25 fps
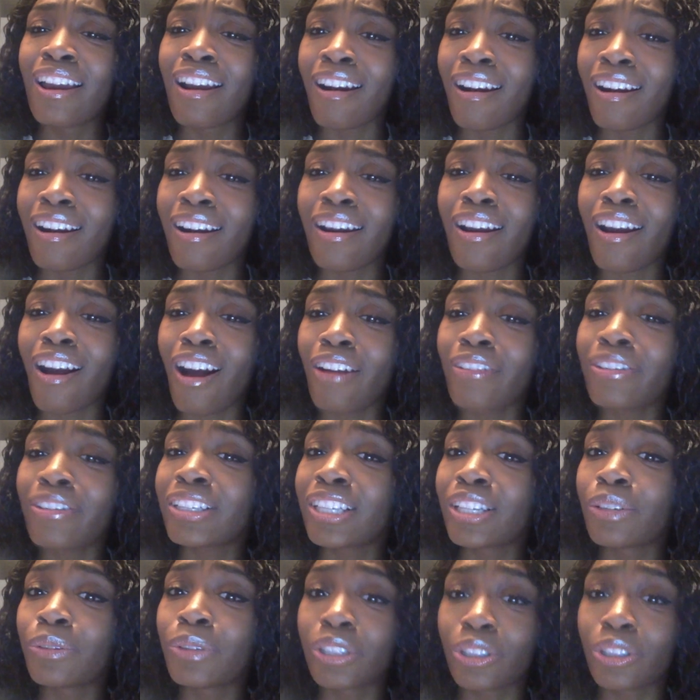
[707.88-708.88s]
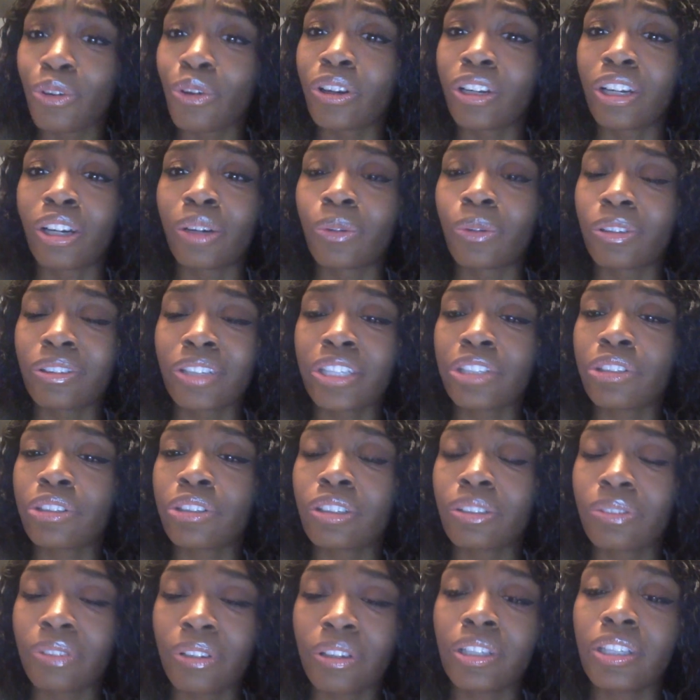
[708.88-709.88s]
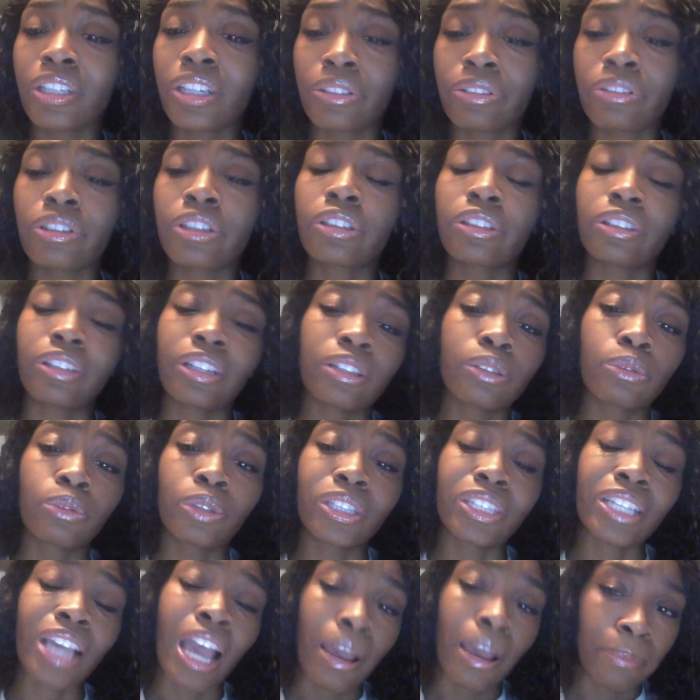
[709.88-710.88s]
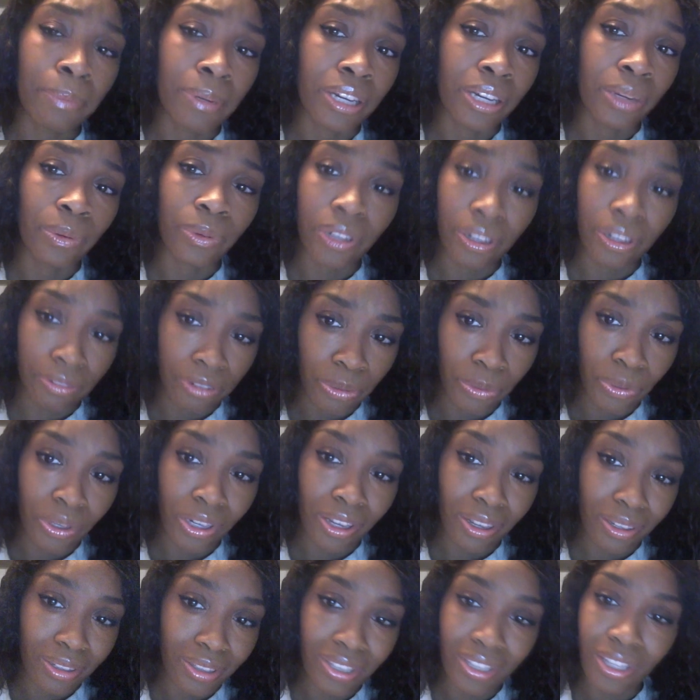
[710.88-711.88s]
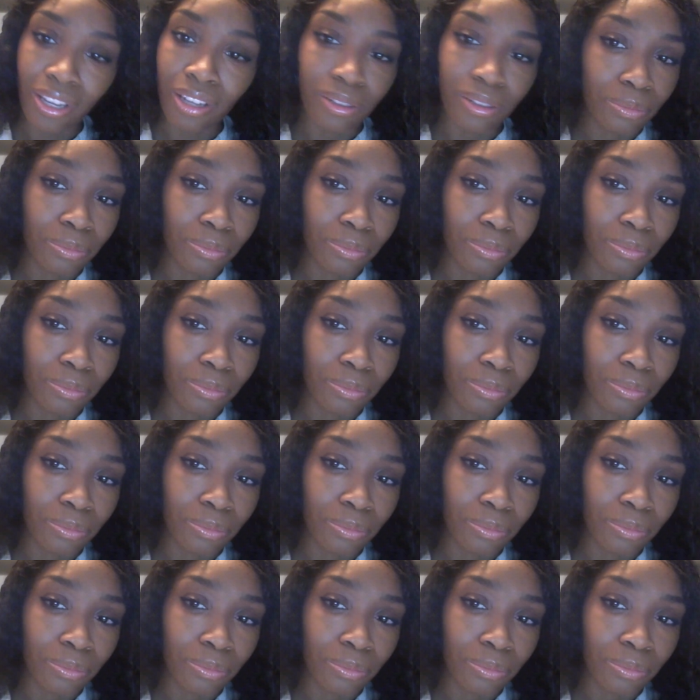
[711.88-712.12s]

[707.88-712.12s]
obviously what's going on with Rachel is very different than what's happening with everyone else.